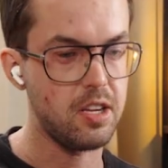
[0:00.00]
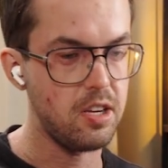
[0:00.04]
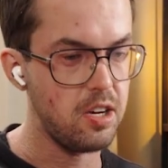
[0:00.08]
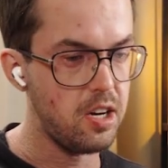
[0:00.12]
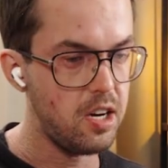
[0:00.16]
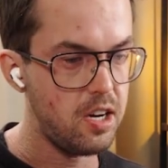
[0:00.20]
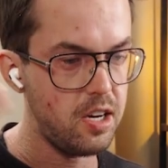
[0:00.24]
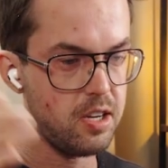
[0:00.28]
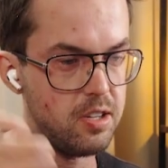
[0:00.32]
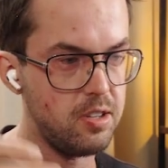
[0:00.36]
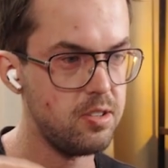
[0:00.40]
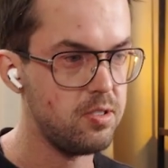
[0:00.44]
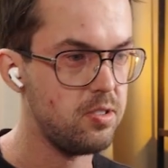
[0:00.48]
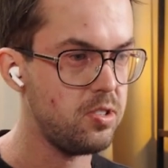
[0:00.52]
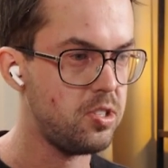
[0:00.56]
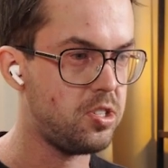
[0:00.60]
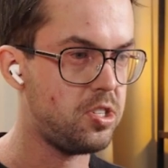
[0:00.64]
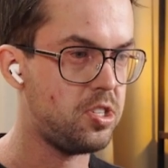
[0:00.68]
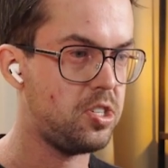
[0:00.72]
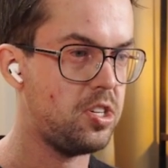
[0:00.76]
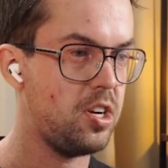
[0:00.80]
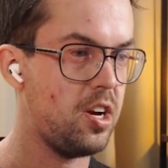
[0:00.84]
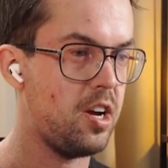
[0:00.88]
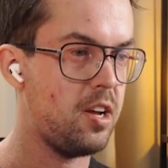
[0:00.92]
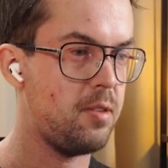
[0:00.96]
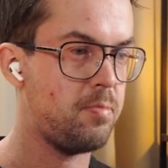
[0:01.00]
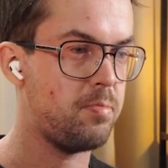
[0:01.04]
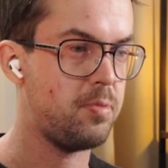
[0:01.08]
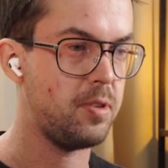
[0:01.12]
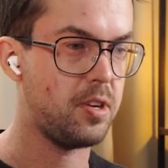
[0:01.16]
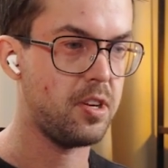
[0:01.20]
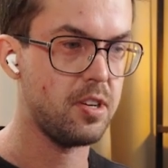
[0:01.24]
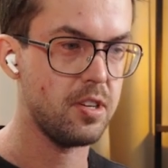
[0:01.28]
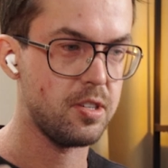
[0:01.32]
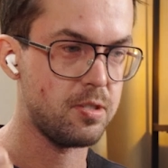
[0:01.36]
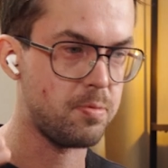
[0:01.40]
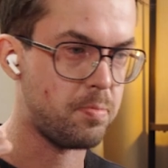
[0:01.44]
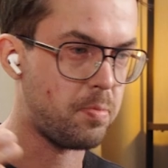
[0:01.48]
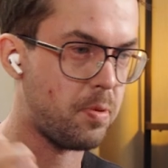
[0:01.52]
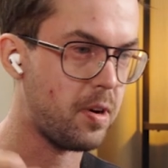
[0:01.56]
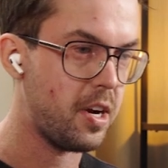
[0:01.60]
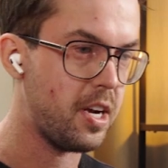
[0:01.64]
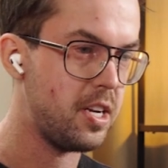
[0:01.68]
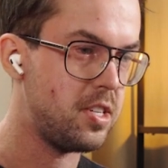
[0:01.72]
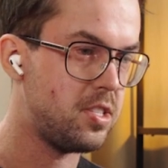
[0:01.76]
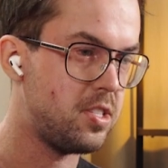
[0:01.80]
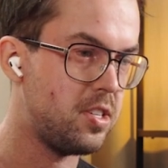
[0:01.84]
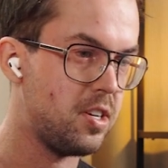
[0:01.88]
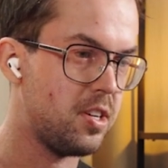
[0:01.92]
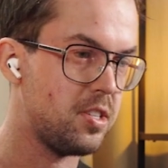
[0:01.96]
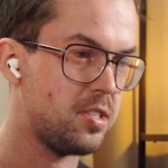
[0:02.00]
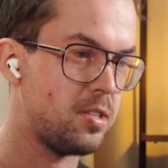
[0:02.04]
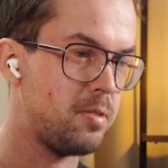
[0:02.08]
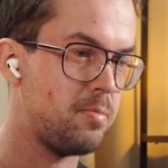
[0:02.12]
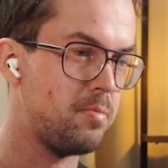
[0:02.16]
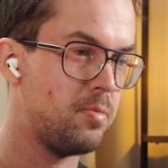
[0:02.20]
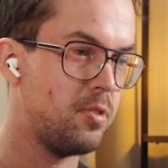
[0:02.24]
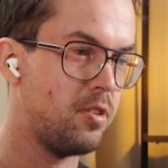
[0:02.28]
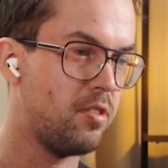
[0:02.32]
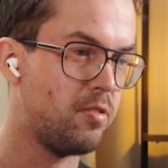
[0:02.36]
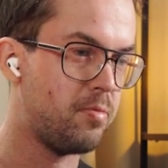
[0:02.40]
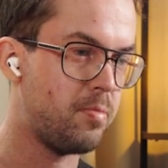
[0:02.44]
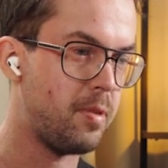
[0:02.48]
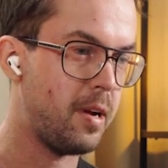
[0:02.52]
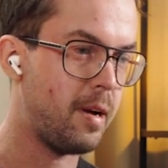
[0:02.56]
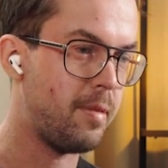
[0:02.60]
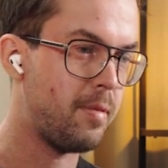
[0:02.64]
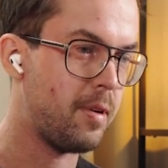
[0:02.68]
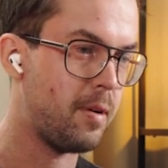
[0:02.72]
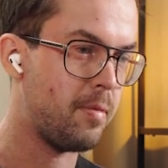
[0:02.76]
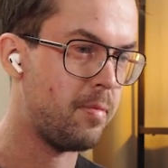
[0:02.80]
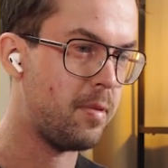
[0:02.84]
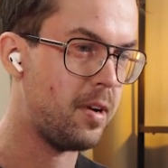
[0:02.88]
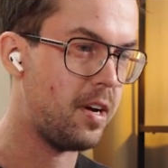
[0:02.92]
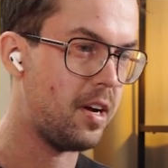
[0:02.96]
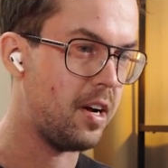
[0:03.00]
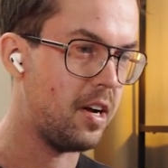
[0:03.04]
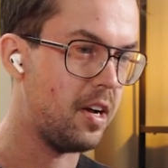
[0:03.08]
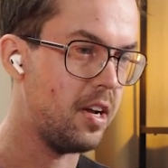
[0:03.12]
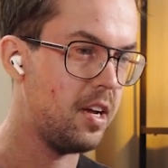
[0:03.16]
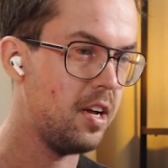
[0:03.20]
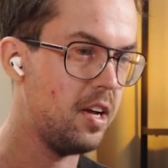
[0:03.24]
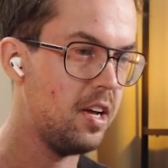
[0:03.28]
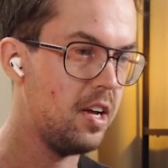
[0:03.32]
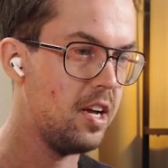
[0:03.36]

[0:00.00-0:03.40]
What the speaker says: yeah, you shit because price doesn't move, blah, blah, blah.